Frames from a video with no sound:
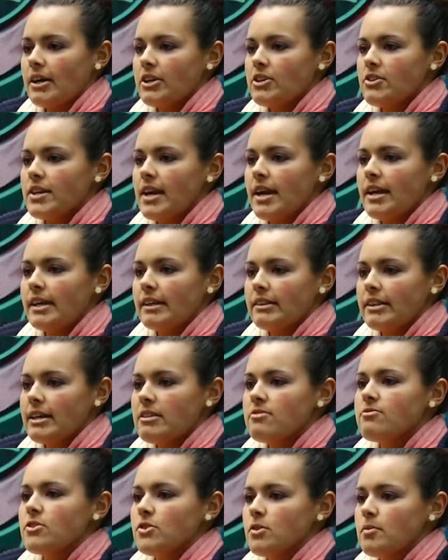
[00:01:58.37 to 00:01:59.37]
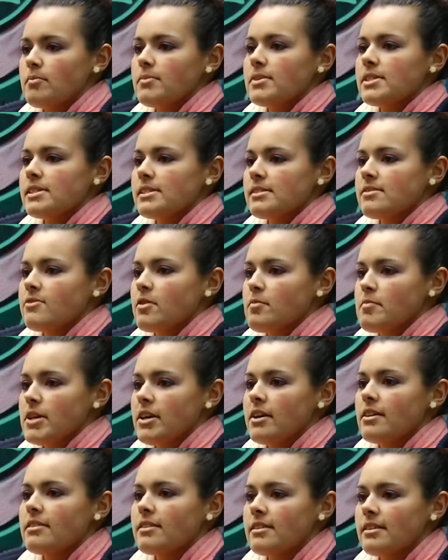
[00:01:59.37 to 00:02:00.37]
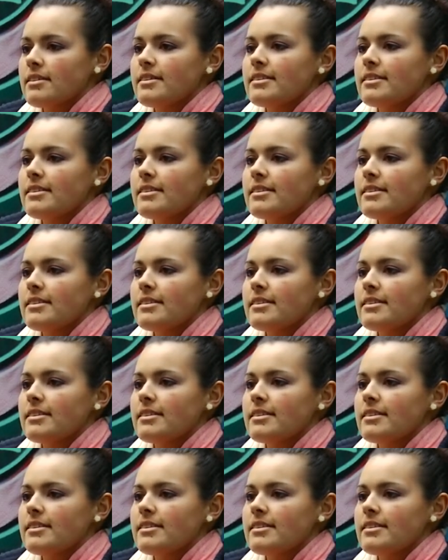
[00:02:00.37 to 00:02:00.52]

creating landforms from the earth.